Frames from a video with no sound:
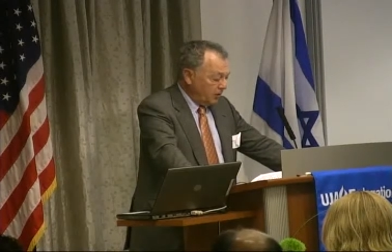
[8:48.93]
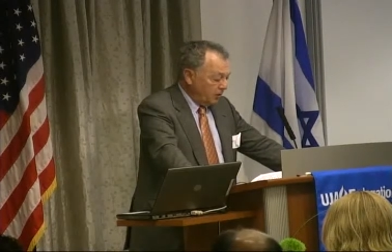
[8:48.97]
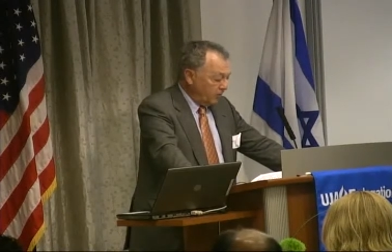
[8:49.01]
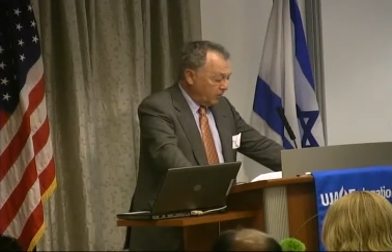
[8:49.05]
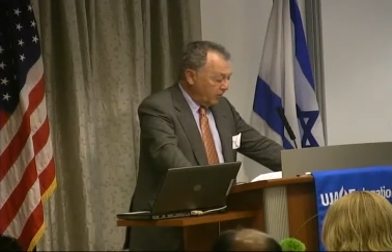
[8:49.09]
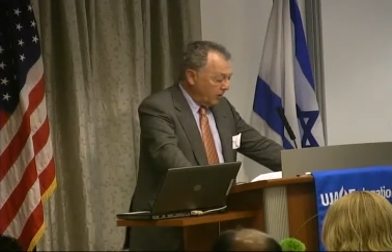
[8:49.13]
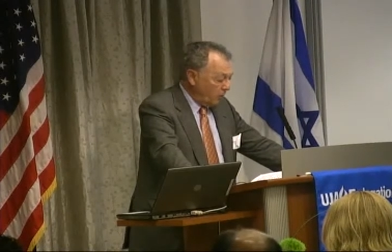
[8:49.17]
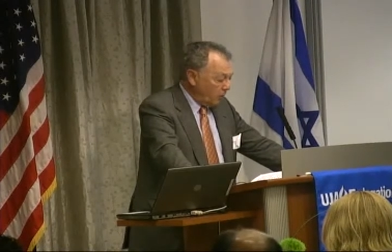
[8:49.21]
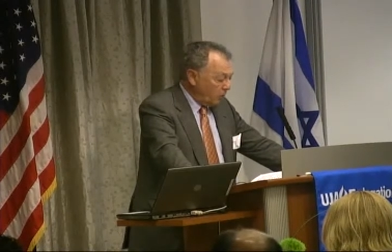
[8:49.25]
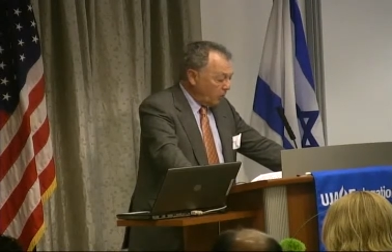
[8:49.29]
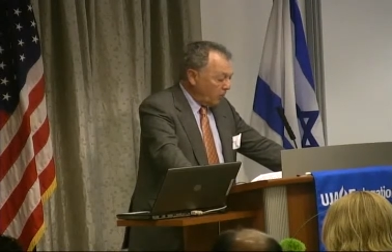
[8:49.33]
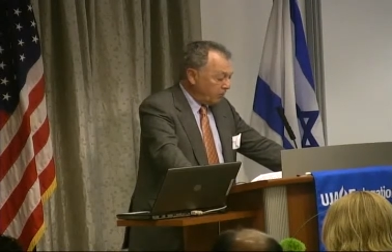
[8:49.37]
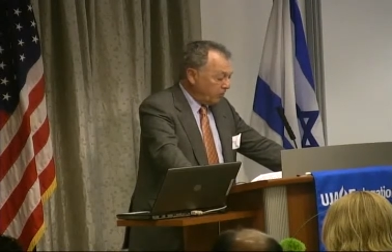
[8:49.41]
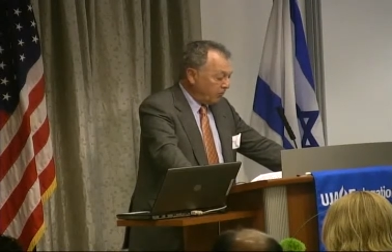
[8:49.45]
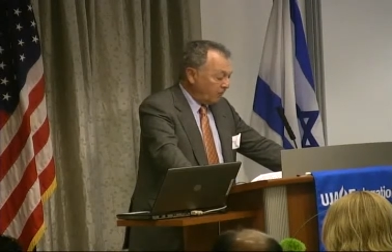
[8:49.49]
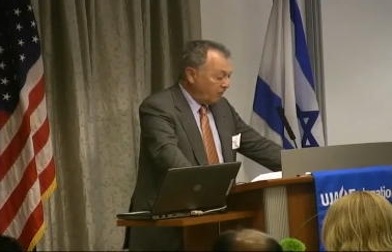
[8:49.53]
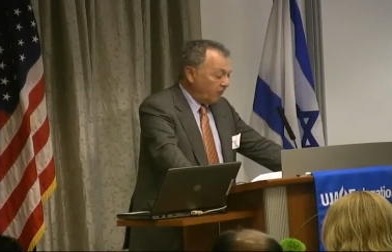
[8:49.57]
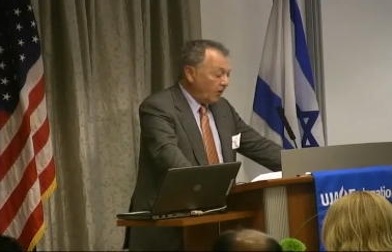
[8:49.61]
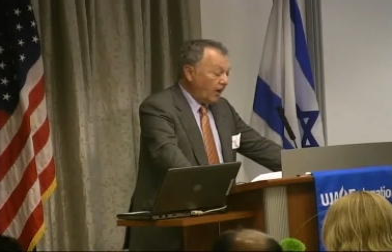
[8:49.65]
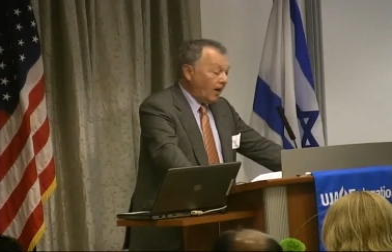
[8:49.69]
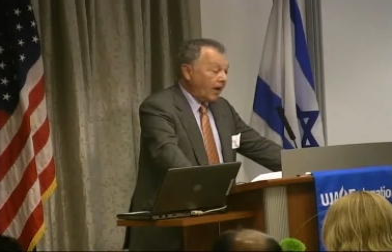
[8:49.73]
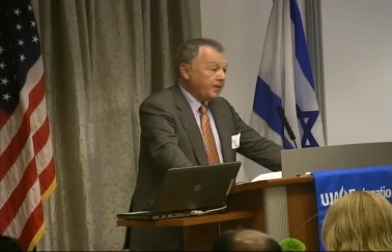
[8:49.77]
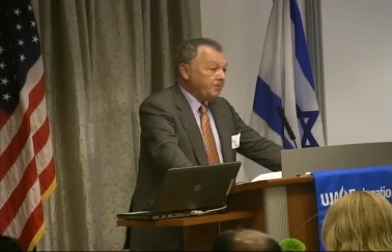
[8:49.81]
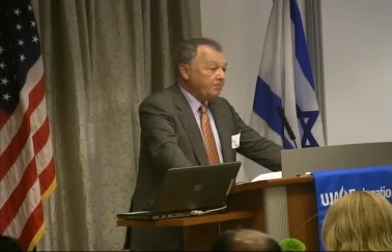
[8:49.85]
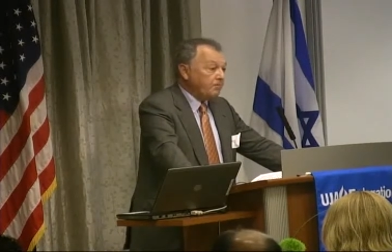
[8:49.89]
that will
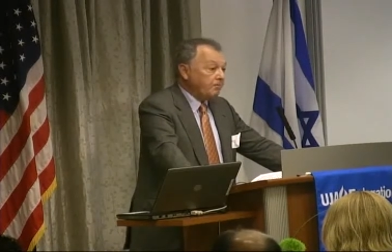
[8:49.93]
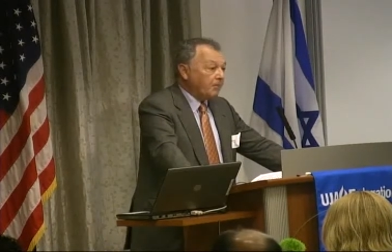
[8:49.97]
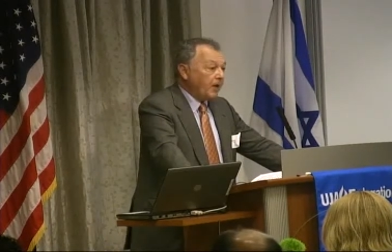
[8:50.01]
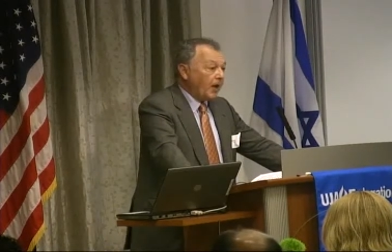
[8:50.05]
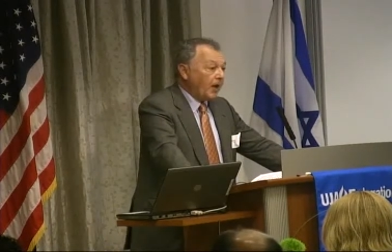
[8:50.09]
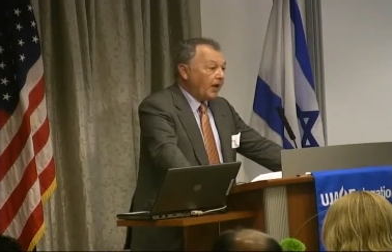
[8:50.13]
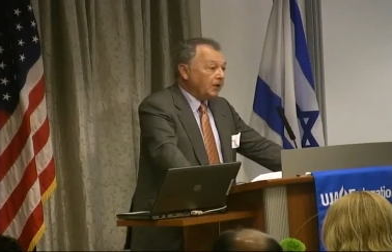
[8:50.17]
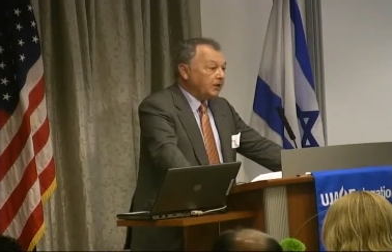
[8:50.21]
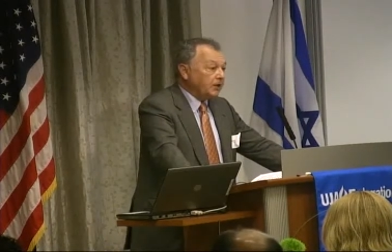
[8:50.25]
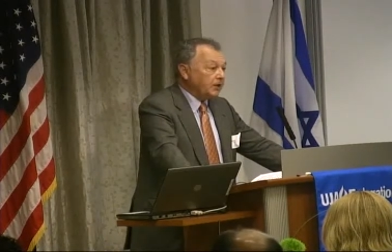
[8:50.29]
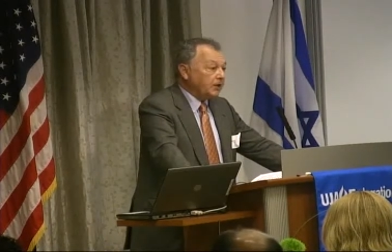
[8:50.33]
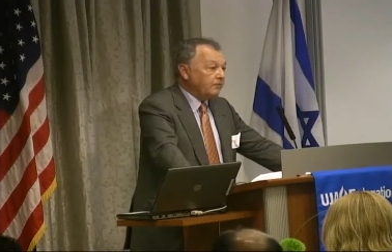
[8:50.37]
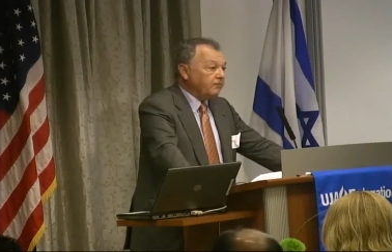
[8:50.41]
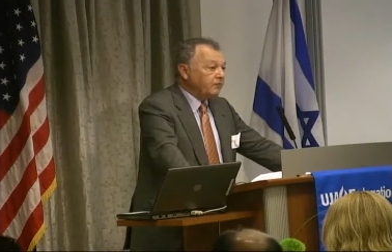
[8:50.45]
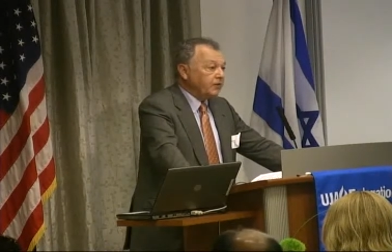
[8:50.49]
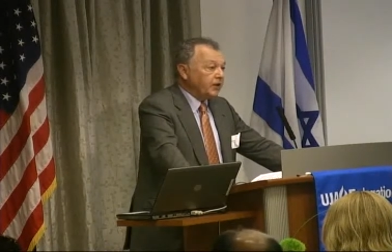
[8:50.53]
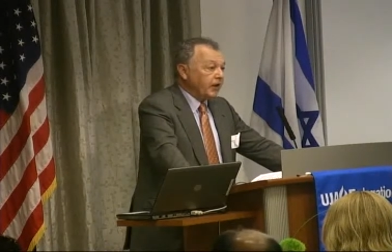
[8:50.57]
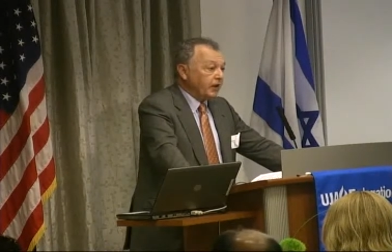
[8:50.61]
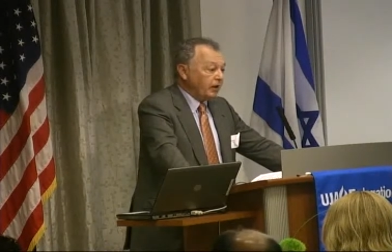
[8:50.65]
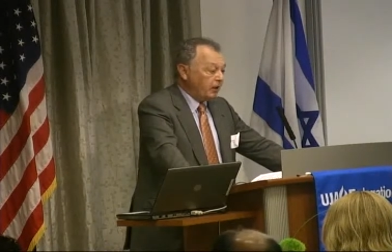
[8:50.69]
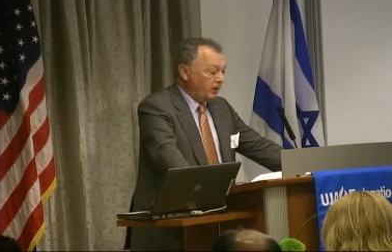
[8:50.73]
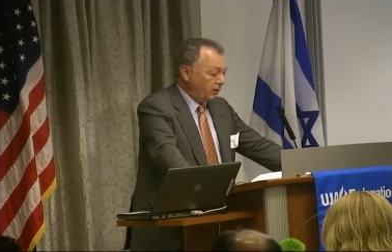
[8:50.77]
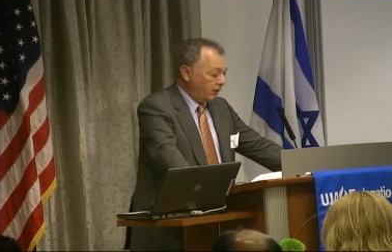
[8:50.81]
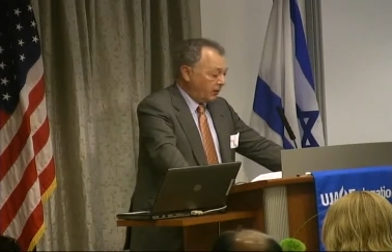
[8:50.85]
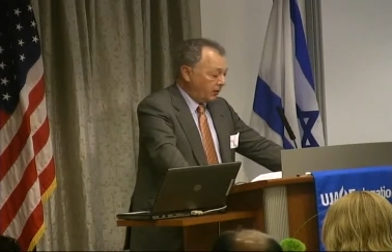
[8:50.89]
provide palliative
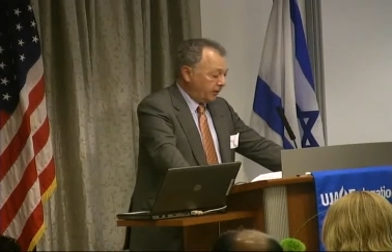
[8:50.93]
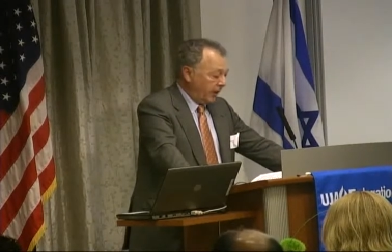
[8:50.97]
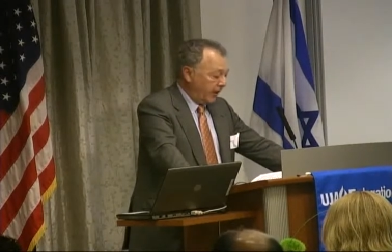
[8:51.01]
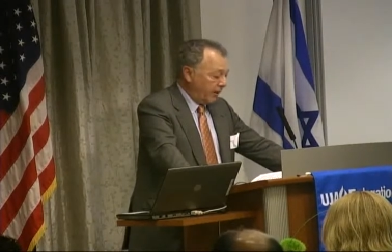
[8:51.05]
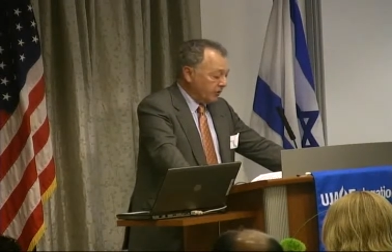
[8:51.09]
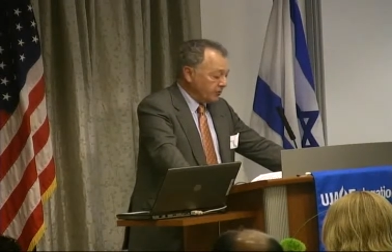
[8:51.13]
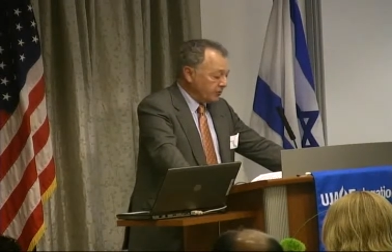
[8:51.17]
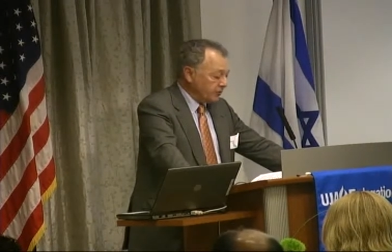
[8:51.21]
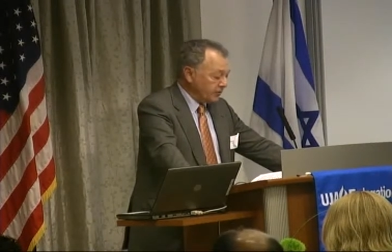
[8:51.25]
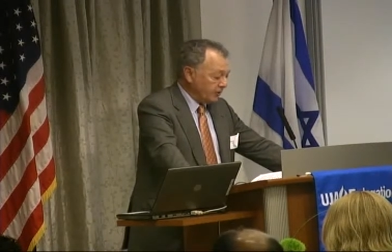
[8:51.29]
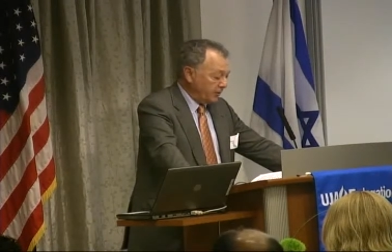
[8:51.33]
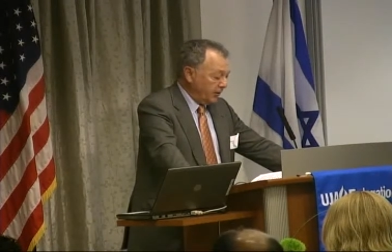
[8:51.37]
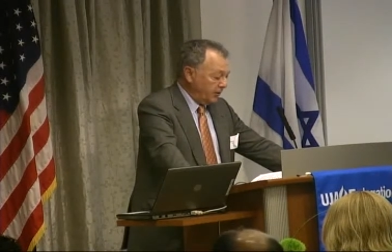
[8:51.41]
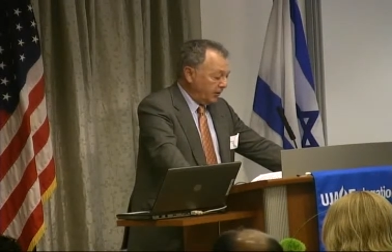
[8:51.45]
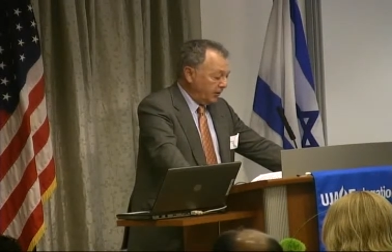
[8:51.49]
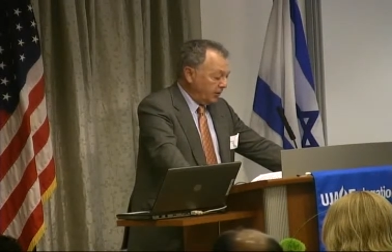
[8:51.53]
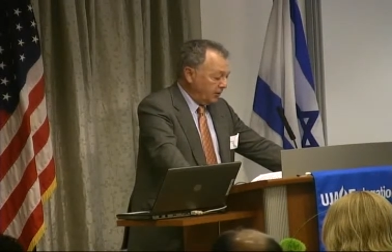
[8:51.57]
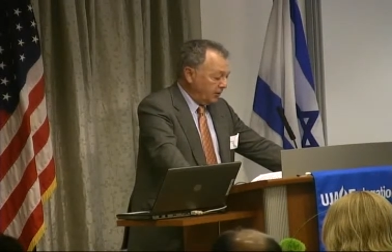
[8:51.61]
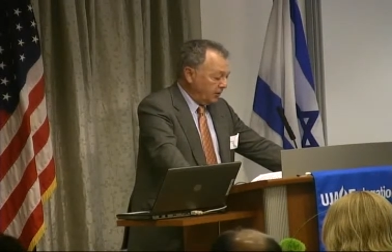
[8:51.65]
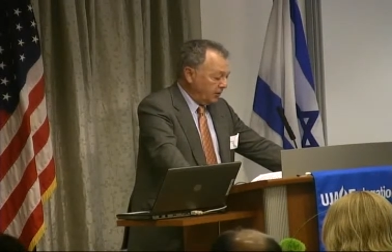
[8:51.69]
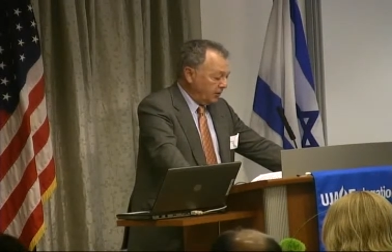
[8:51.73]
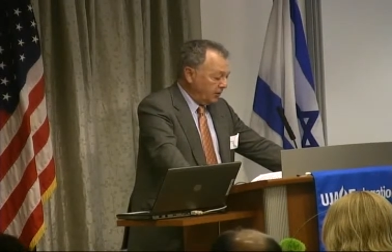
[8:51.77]
care counseling